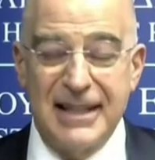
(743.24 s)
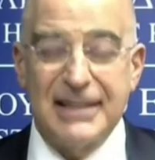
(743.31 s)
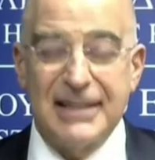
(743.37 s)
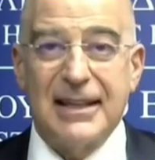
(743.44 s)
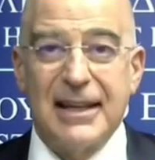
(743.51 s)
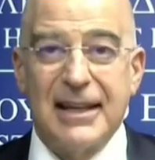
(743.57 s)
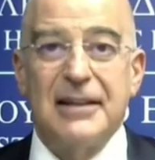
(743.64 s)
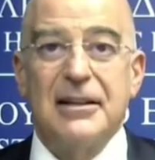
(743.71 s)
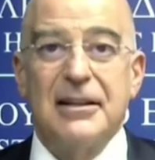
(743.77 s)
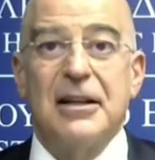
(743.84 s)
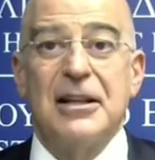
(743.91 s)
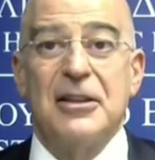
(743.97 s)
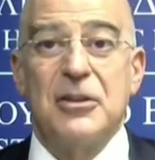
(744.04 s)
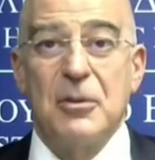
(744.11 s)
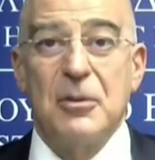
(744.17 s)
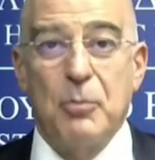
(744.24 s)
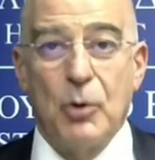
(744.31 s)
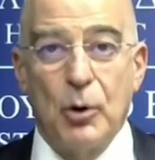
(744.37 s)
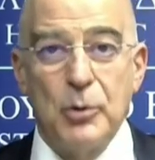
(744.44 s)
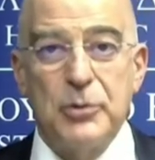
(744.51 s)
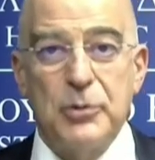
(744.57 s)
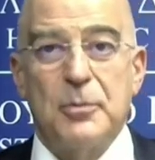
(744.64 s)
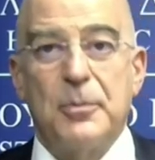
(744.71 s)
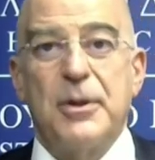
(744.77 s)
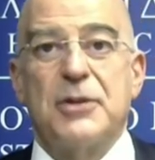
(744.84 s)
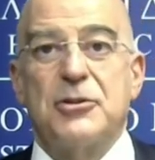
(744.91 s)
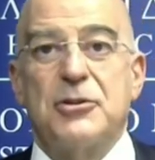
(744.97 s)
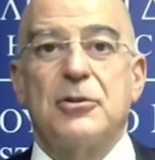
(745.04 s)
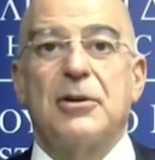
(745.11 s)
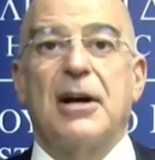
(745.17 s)
yet again, in the broader
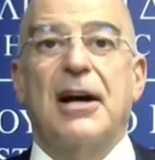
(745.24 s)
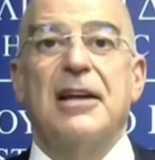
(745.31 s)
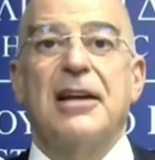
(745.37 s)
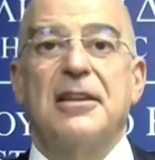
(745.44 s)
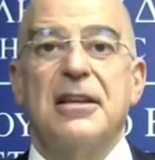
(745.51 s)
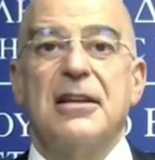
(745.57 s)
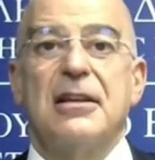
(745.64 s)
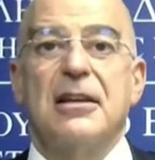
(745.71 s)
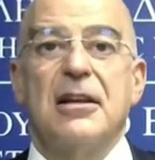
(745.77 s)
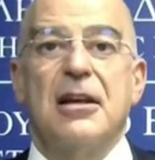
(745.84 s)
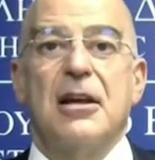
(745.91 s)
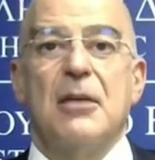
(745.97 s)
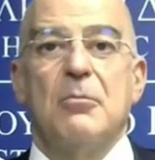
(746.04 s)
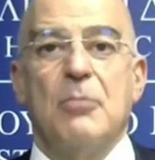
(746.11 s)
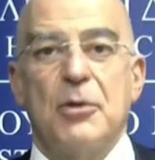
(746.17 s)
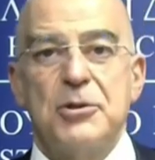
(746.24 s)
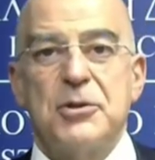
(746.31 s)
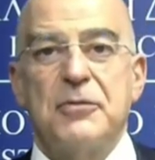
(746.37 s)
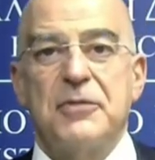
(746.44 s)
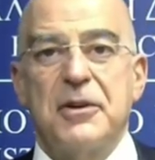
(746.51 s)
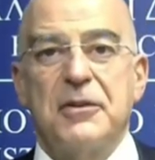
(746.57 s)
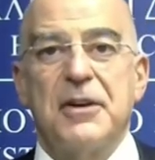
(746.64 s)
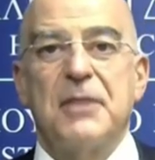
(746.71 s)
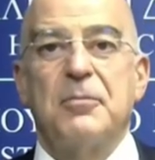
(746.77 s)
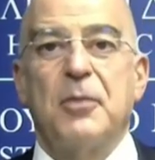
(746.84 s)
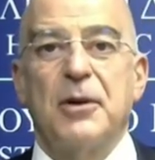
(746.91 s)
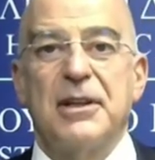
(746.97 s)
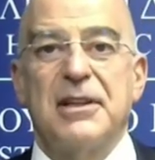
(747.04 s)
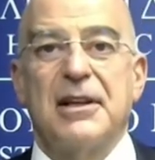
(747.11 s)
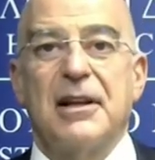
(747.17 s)
picture, I think most of the Greek
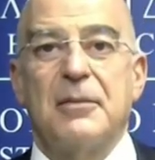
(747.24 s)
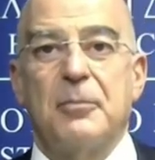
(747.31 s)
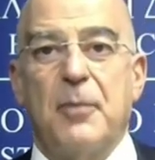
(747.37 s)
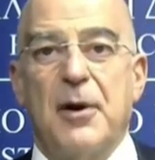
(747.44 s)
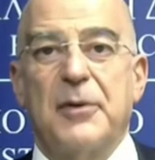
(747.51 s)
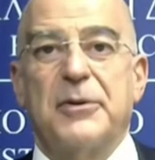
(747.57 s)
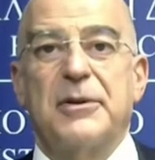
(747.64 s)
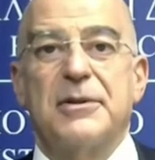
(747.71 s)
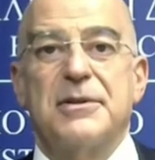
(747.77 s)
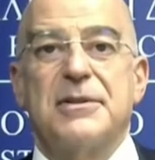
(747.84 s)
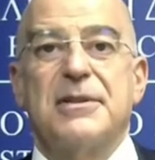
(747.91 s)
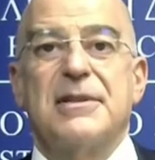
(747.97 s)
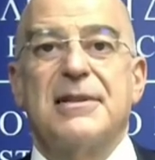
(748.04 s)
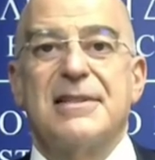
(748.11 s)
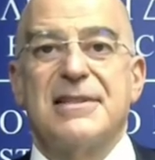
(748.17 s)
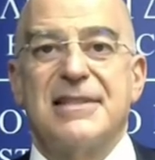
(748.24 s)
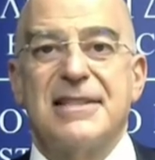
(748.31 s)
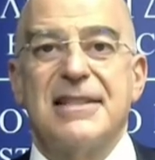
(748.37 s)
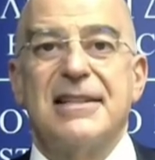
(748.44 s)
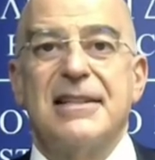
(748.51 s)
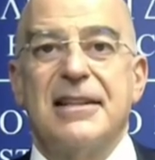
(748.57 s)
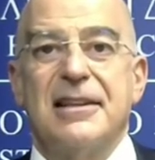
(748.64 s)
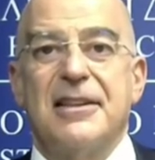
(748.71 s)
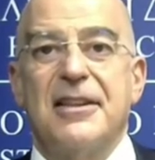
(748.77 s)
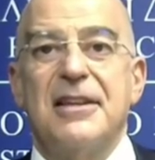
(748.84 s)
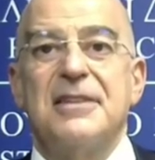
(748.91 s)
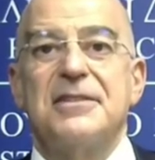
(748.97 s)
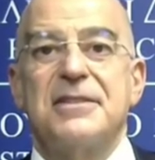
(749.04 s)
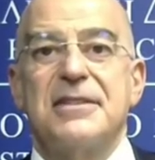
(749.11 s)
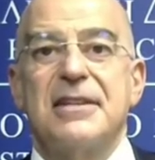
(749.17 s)
political parties see
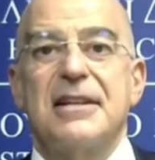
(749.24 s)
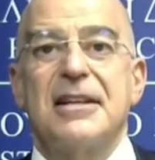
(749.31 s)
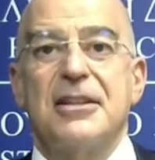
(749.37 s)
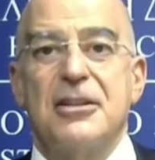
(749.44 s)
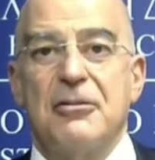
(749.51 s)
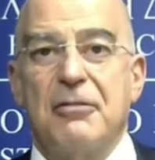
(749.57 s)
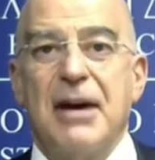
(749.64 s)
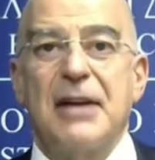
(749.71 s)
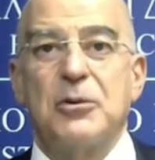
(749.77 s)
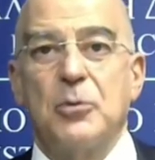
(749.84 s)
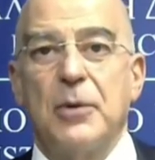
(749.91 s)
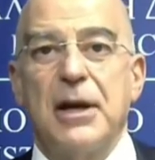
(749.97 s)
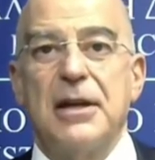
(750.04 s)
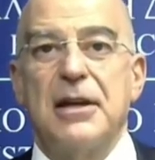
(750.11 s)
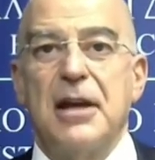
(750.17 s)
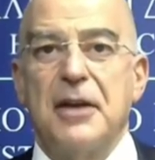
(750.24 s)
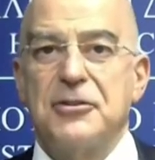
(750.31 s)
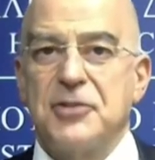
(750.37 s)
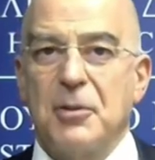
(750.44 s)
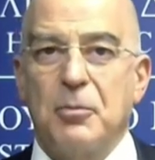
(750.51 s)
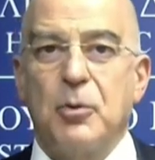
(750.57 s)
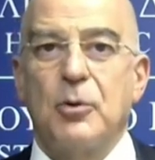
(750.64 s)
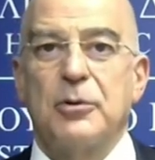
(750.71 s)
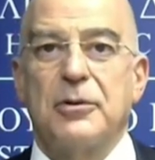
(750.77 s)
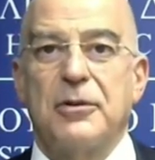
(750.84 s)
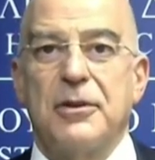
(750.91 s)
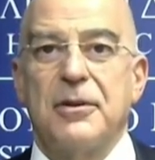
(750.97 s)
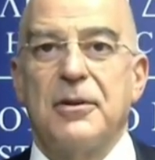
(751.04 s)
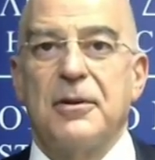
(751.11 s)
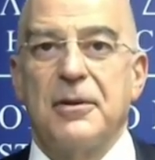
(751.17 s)
things in the right way and support
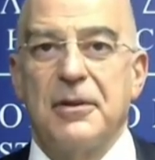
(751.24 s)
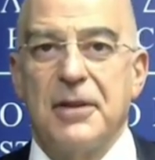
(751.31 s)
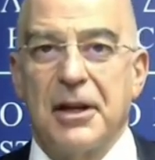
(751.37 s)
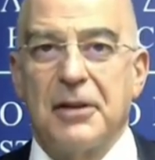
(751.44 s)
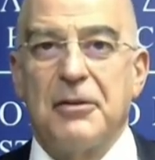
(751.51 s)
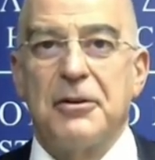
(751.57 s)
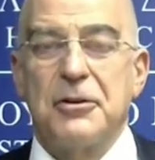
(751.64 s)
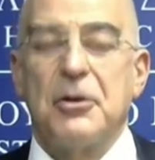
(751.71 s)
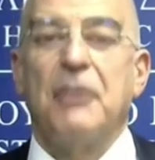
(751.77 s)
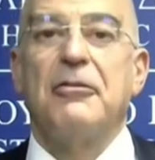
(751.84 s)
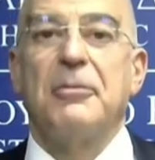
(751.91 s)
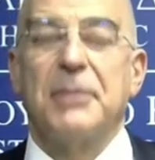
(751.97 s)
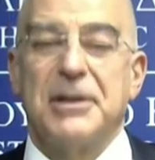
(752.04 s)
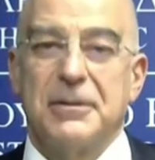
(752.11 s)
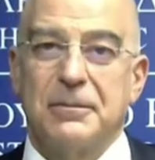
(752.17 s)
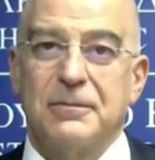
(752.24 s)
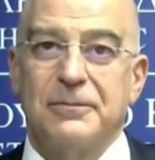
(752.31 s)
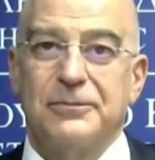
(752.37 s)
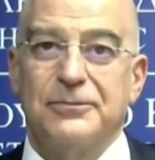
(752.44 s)
the current government.